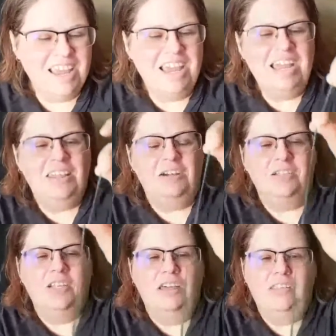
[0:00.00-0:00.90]
There's
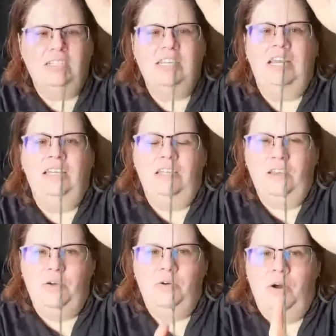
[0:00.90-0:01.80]
nothing saying that
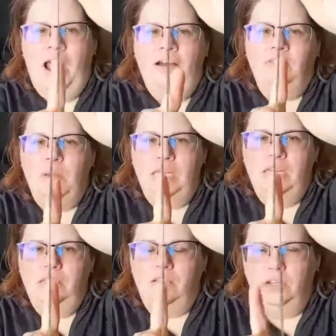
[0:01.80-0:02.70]
you have to make
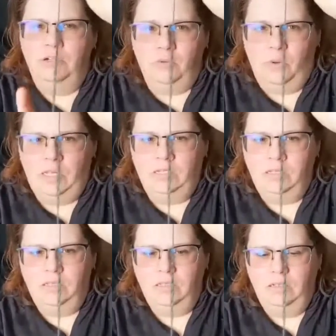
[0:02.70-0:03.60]
it so your
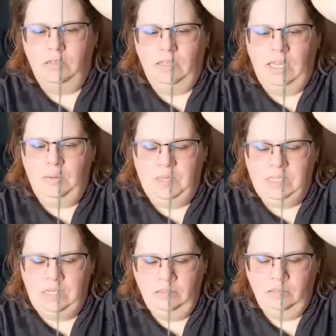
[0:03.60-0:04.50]
joins can't be
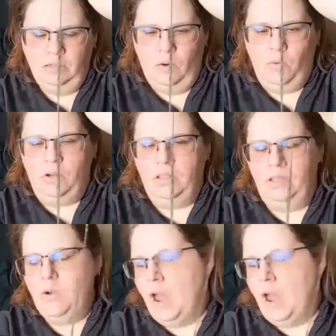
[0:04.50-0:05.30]
seen or that you have